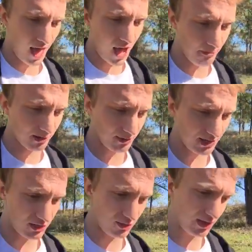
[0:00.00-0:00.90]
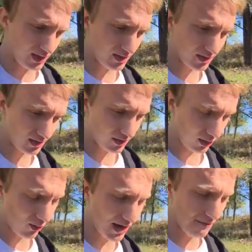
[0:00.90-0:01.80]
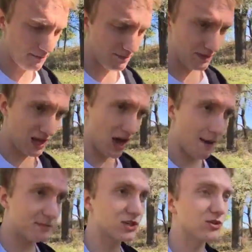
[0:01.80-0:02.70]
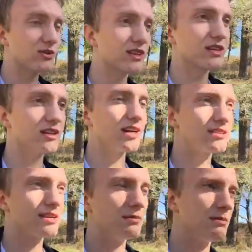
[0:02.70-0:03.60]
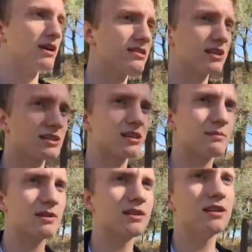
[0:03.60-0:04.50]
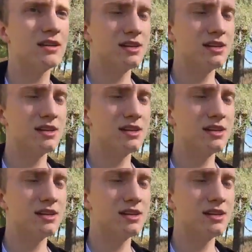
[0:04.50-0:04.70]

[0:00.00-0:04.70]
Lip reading: I'm going to be doing or what I'm up to in the next couple months, next couple